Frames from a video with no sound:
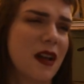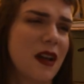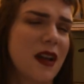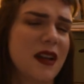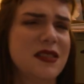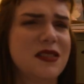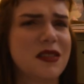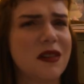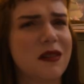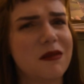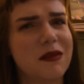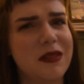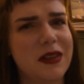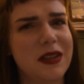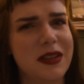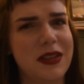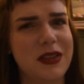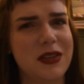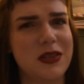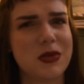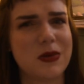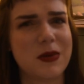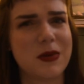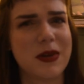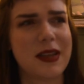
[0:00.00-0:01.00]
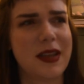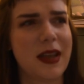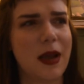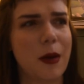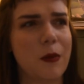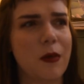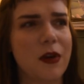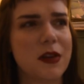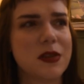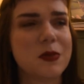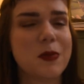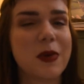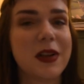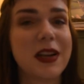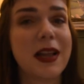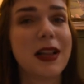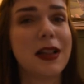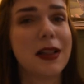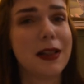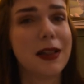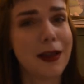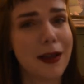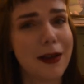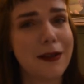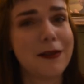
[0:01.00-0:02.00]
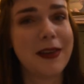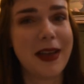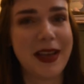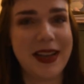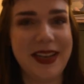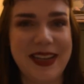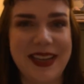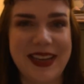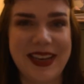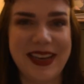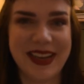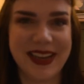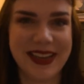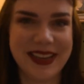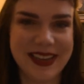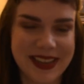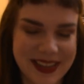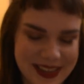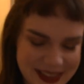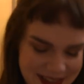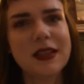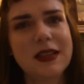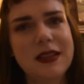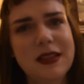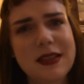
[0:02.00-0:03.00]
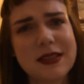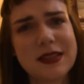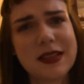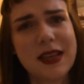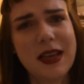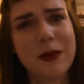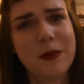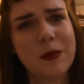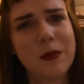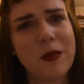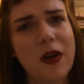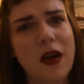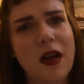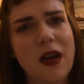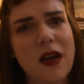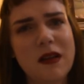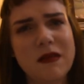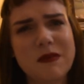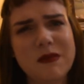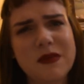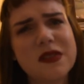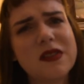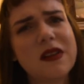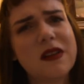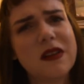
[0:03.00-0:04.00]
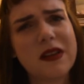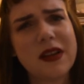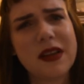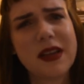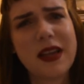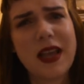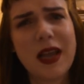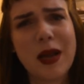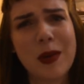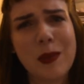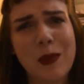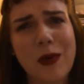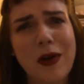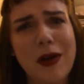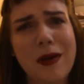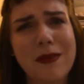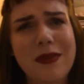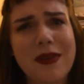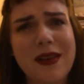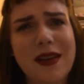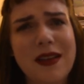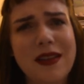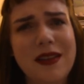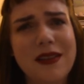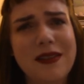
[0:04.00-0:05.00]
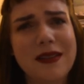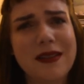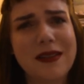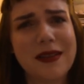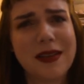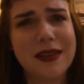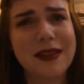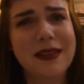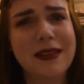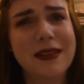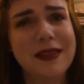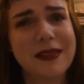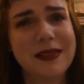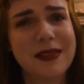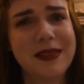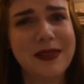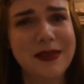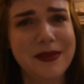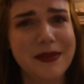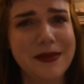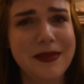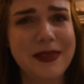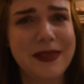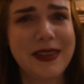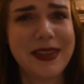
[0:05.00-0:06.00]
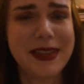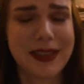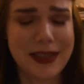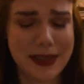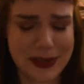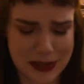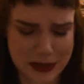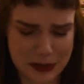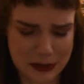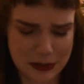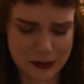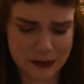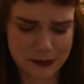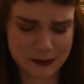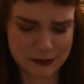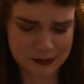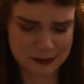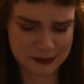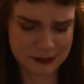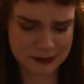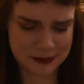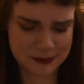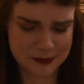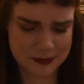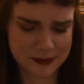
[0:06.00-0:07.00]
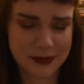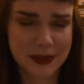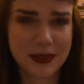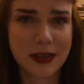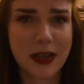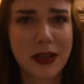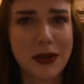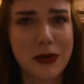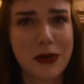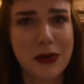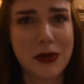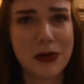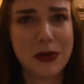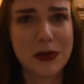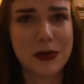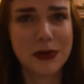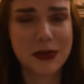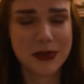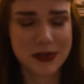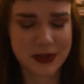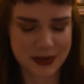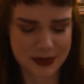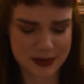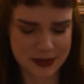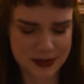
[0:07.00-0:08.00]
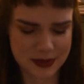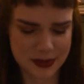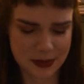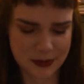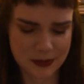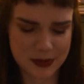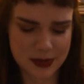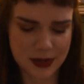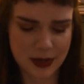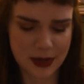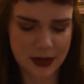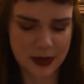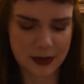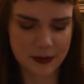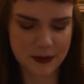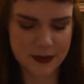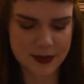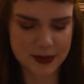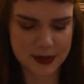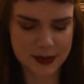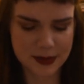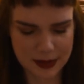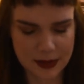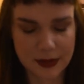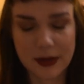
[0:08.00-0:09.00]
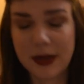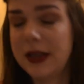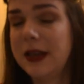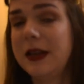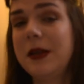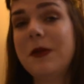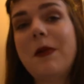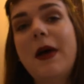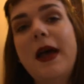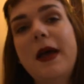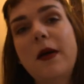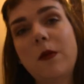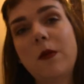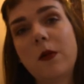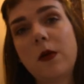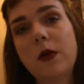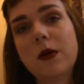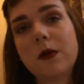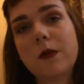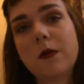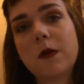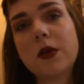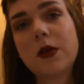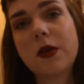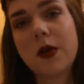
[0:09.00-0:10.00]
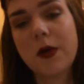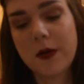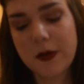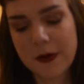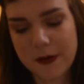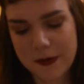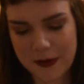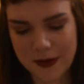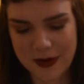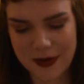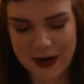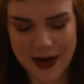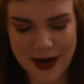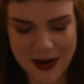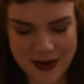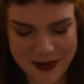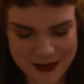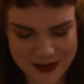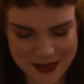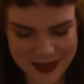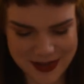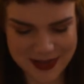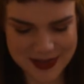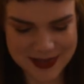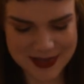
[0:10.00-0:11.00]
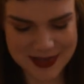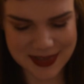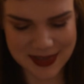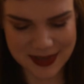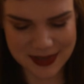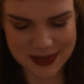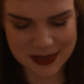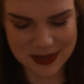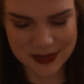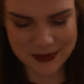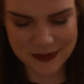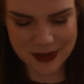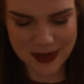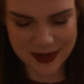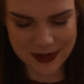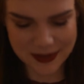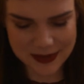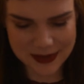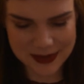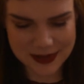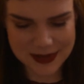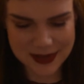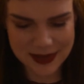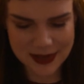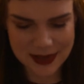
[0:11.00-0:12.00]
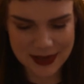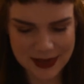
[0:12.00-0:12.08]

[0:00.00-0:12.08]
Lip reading: I don't really enjoy cameras, but I love editing. This camera, I'm sorry camera, but you're really a nuisance sometimes. Anyway, we'll go over how these things felt.